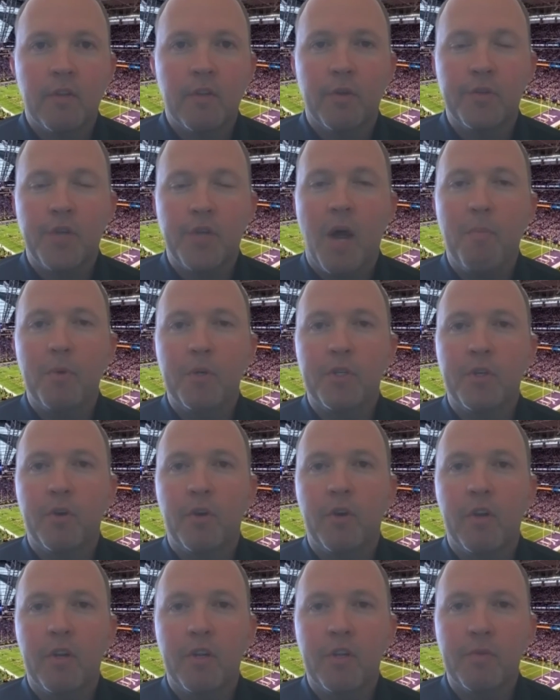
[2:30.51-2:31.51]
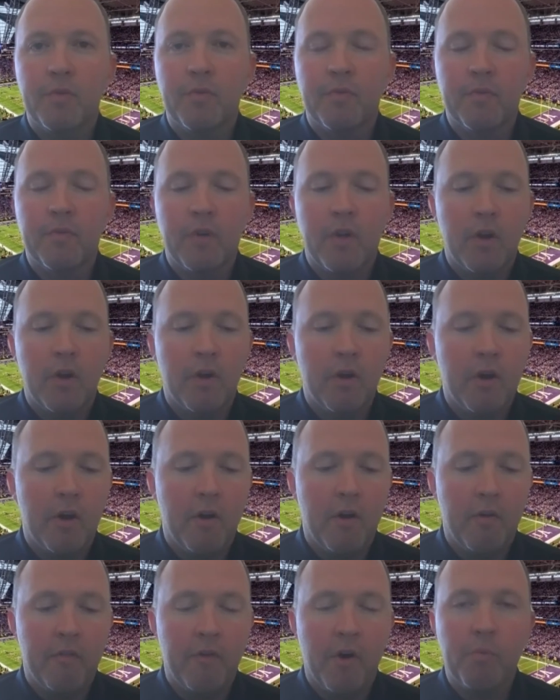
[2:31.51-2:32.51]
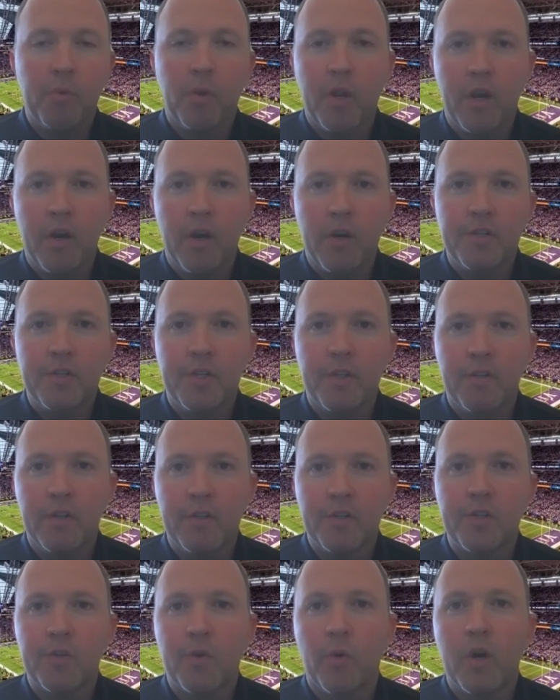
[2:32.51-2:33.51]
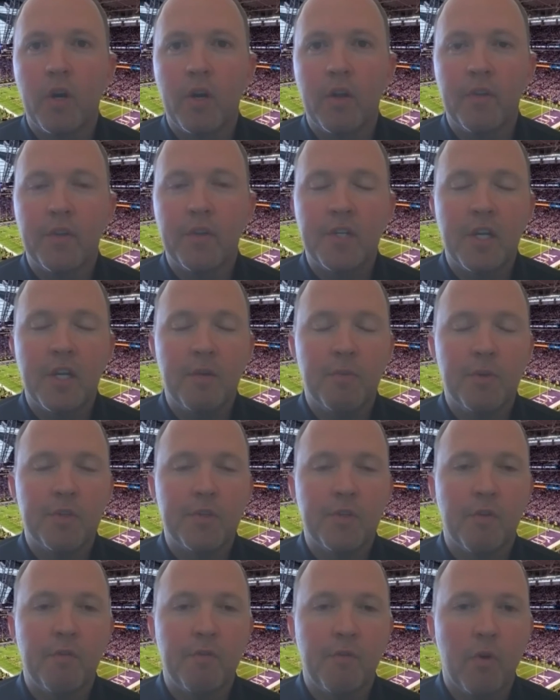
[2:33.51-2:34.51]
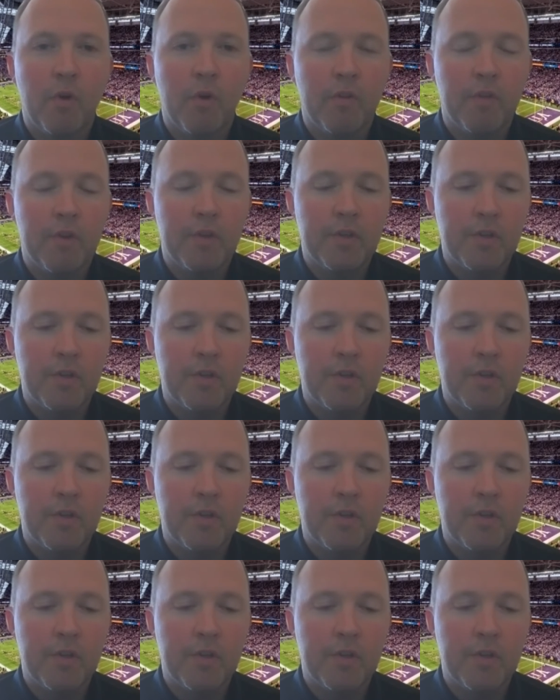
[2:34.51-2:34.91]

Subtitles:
opportunities, of our players and the story of the team and so forth.